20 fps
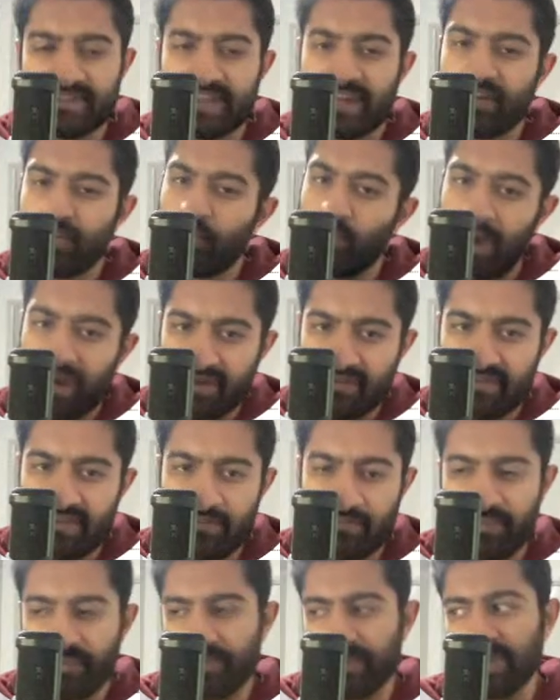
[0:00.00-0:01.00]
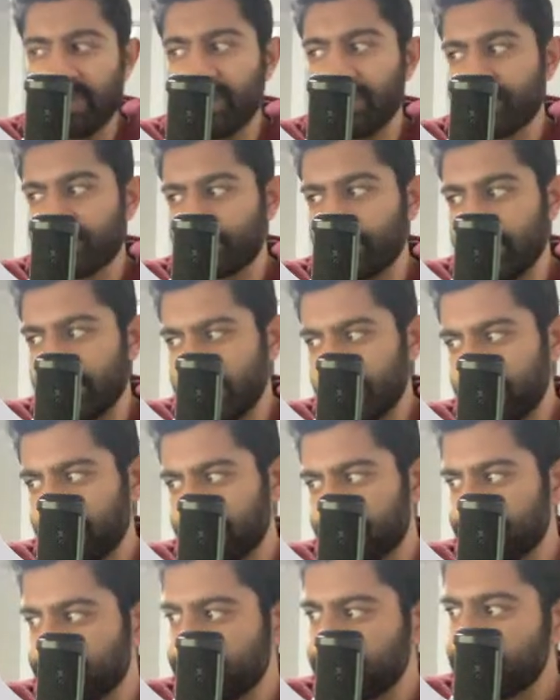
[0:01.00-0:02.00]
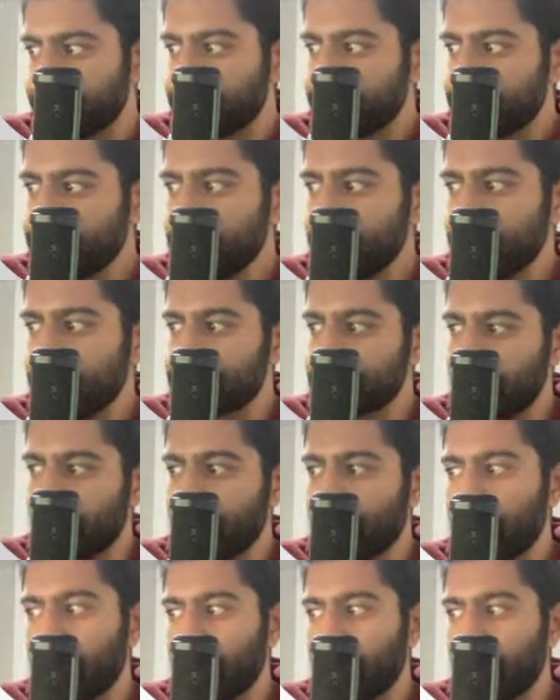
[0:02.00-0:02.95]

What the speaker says: getting one of them 3 in this week. So